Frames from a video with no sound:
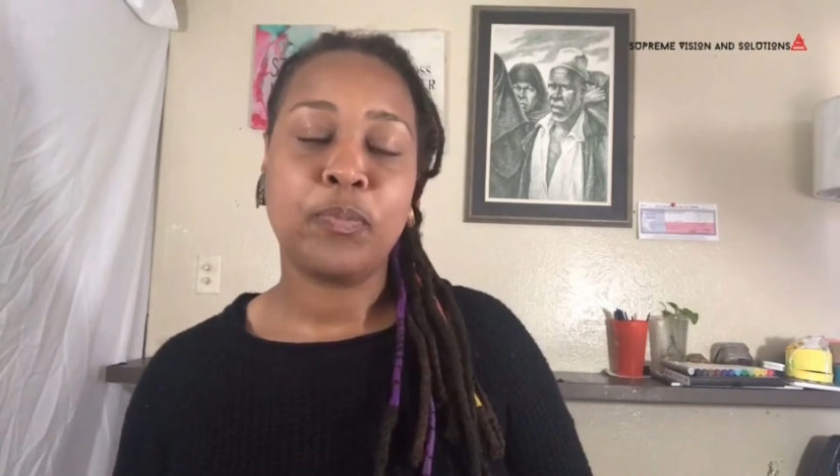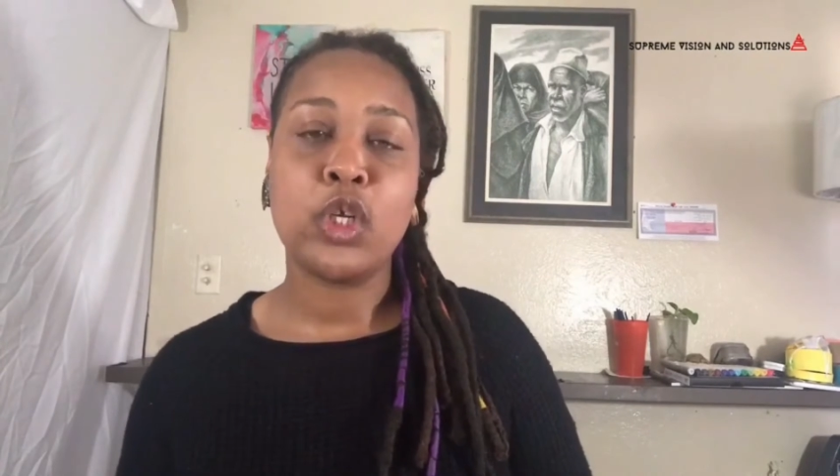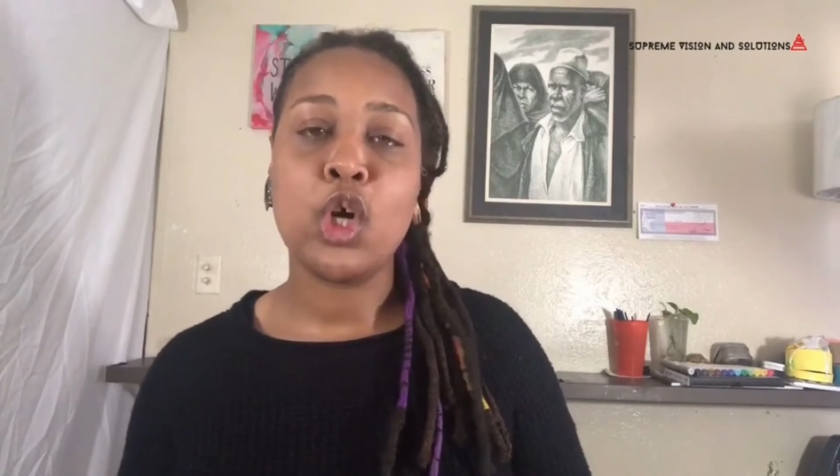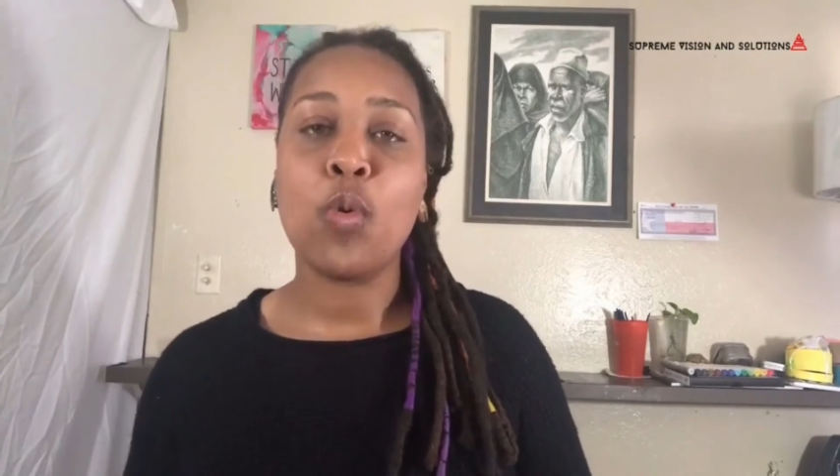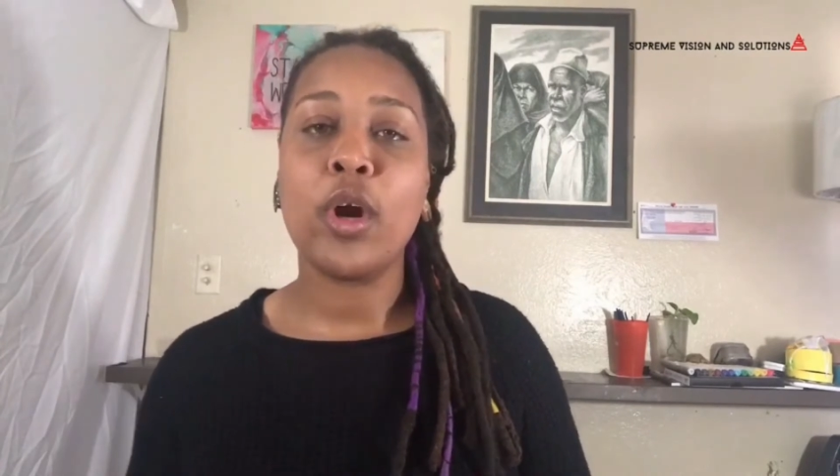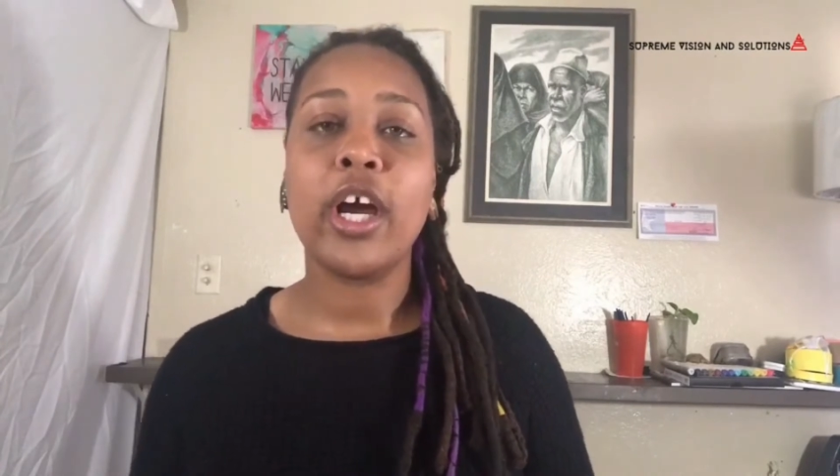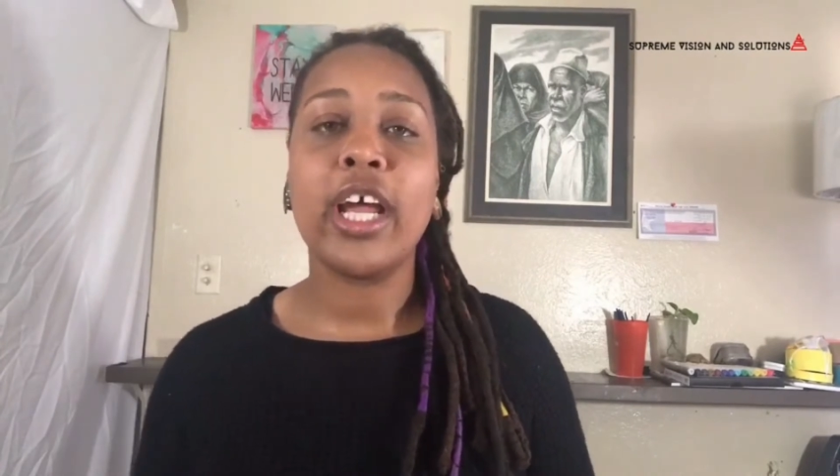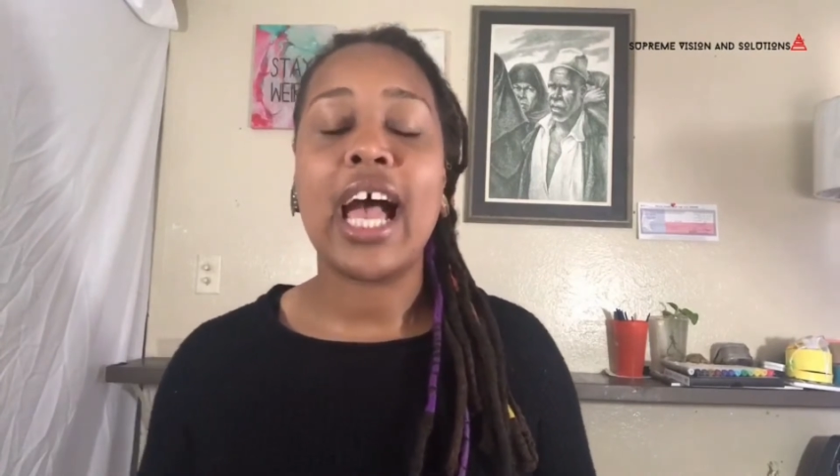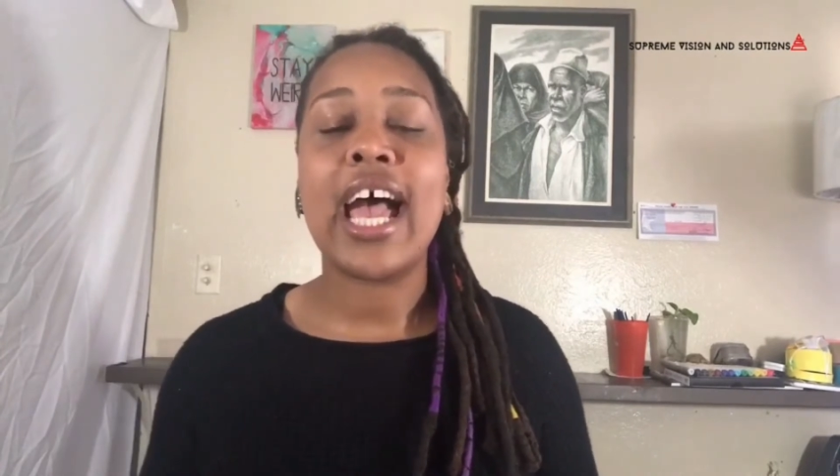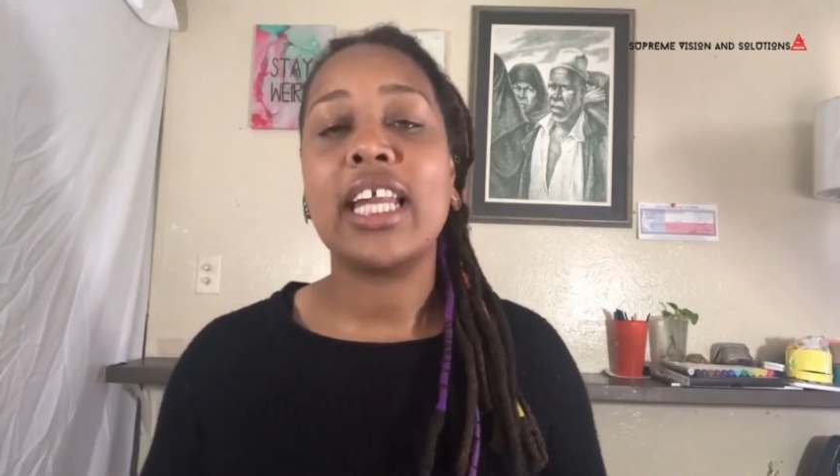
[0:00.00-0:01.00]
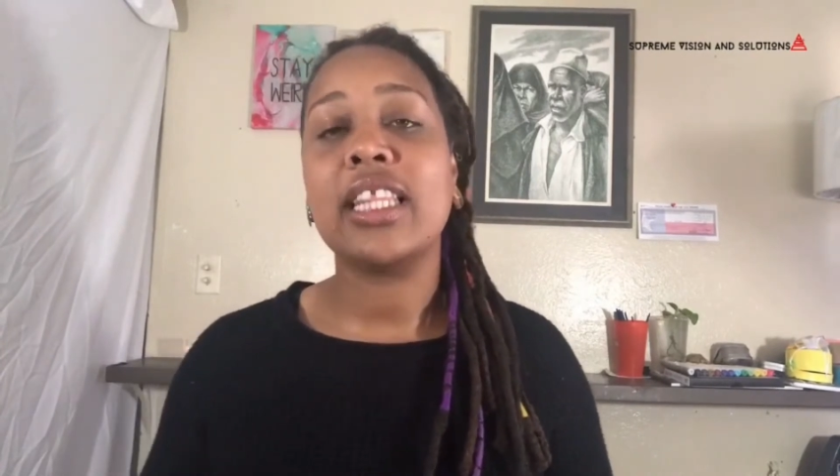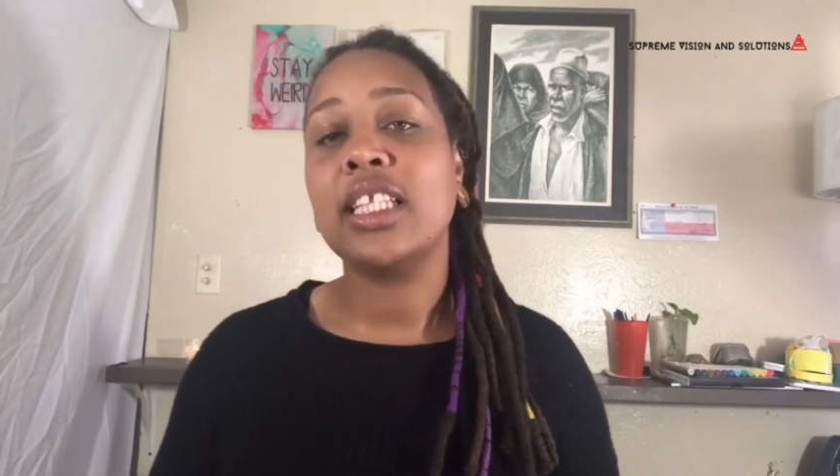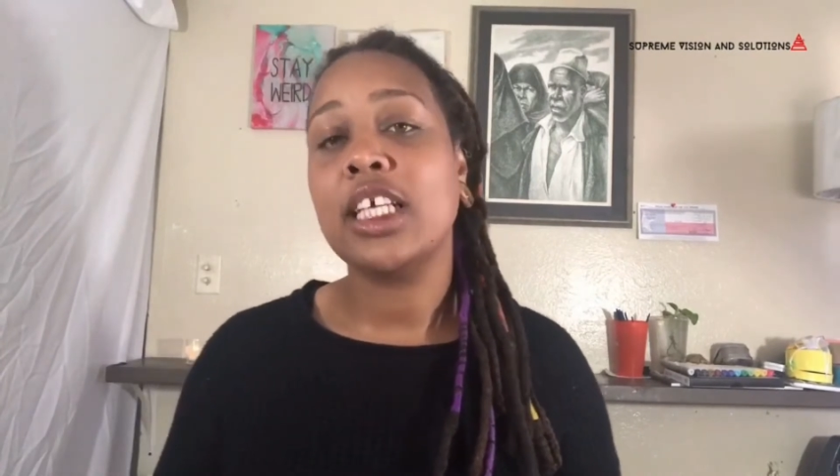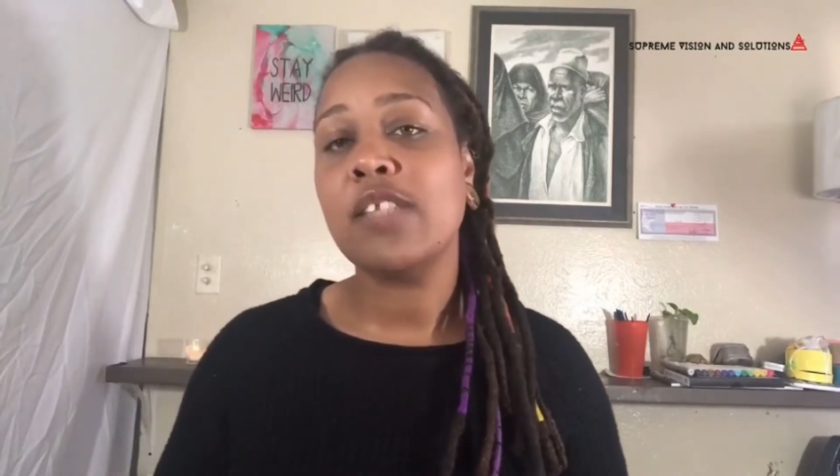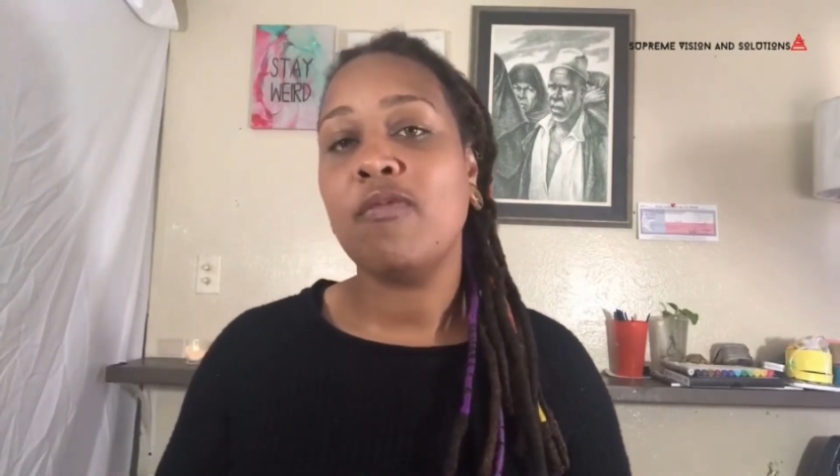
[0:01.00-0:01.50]
Don't worry, I added the
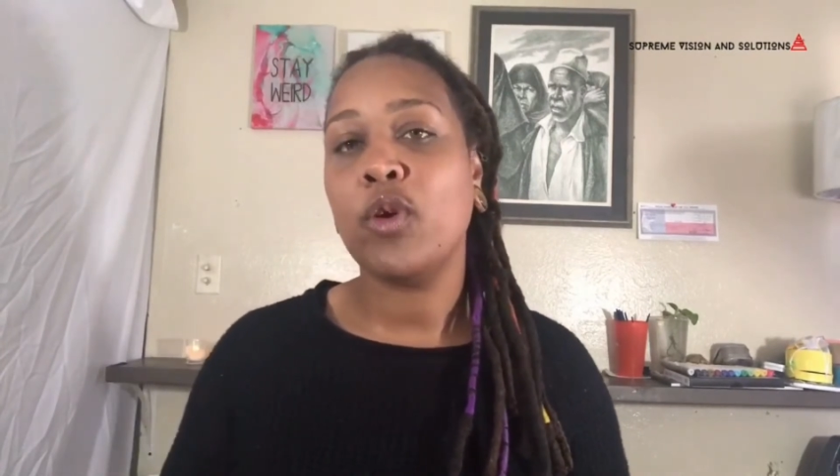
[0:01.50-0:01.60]
links for